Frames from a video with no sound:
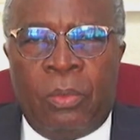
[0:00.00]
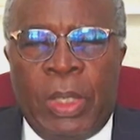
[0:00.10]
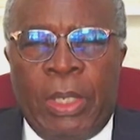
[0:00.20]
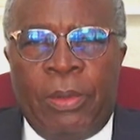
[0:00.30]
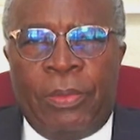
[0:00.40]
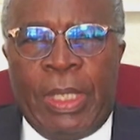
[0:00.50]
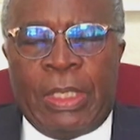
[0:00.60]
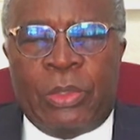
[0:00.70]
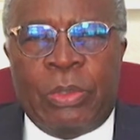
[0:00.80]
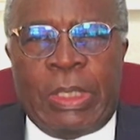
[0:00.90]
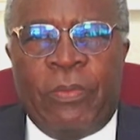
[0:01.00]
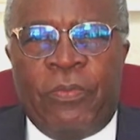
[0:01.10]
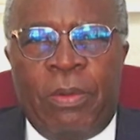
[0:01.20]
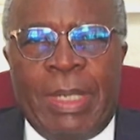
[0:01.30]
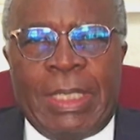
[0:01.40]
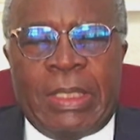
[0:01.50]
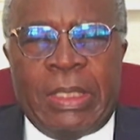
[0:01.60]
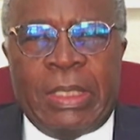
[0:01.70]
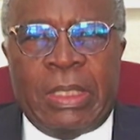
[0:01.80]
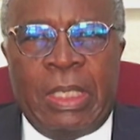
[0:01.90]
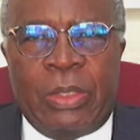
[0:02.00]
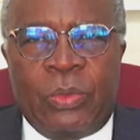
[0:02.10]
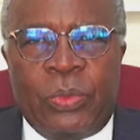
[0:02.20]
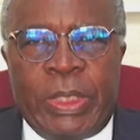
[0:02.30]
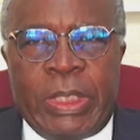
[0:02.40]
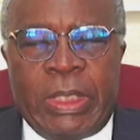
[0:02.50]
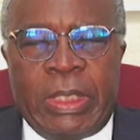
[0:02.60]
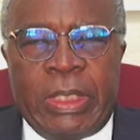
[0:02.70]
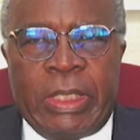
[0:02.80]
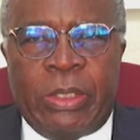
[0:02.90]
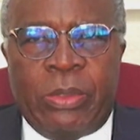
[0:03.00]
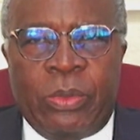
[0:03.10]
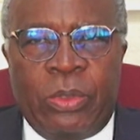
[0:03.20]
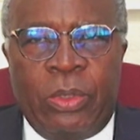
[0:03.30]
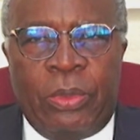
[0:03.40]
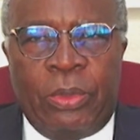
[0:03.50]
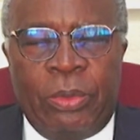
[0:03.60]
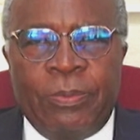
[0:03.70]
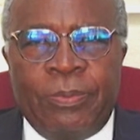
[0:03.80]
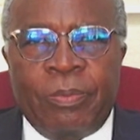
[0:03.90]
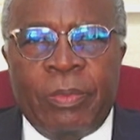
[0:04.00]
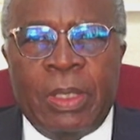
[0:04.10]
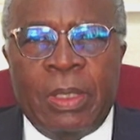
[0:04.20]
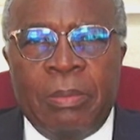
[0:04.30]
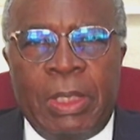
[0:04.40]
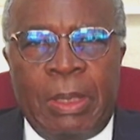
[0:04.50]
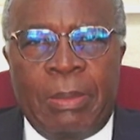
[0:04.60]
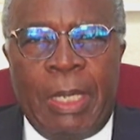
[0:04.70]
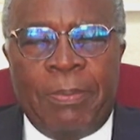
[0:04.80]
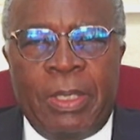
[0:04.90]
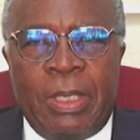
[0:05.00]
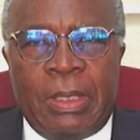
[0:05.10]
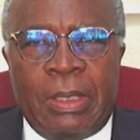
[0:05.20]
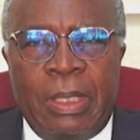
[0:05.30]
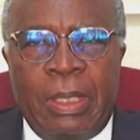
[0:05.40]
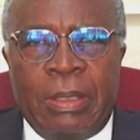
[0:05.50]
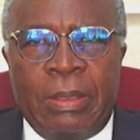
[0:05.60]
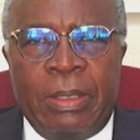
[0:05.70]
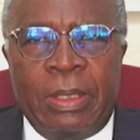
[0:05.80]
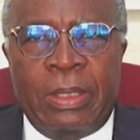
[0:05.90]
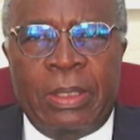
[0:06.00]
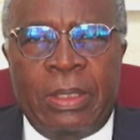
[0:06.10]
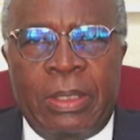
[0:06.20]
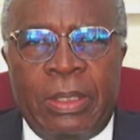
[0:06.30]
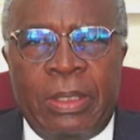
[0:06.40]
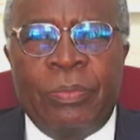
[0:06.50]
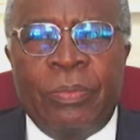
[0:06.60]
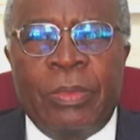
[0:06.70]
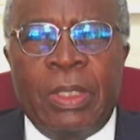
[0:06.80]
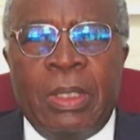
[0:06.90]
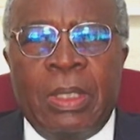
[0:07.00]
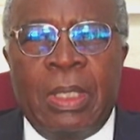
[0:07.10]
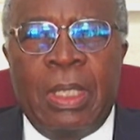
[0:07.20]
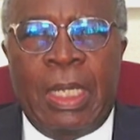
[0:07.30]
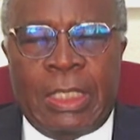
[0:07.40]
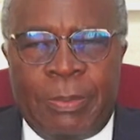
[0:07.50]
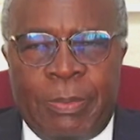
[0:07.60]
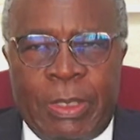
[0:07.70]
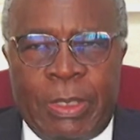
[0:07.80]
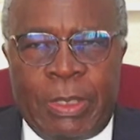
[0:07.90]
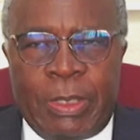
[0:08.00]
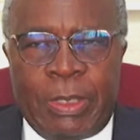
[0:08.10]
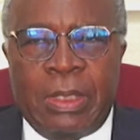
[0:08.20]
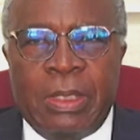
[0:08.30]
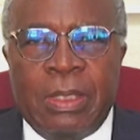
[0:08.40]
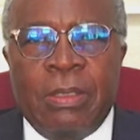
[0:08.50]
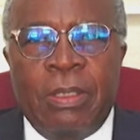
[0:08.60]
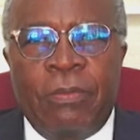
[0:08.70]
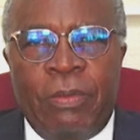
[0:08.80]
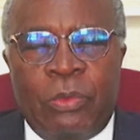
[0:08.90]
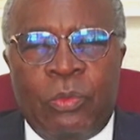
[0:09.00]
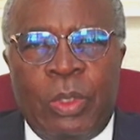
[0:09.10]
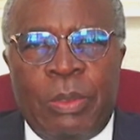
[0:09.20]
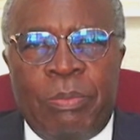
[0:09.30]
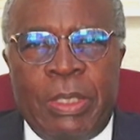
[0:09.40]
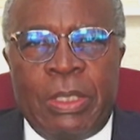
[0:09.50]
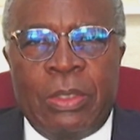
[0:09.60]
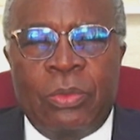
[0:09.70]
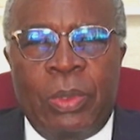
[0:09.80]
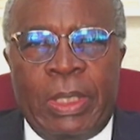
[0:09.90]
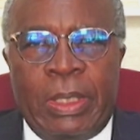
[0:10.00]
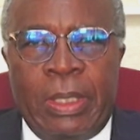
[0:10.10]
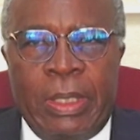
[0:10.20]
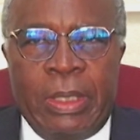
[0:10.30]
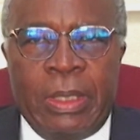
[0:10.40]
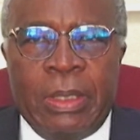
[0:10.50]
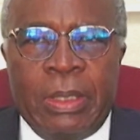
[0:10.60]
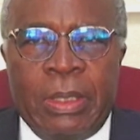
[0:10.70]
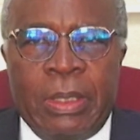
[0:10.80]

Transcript: Well, there are still some formalities that we need to go through, but I'm happy that the key aspect of this, the first one being to agree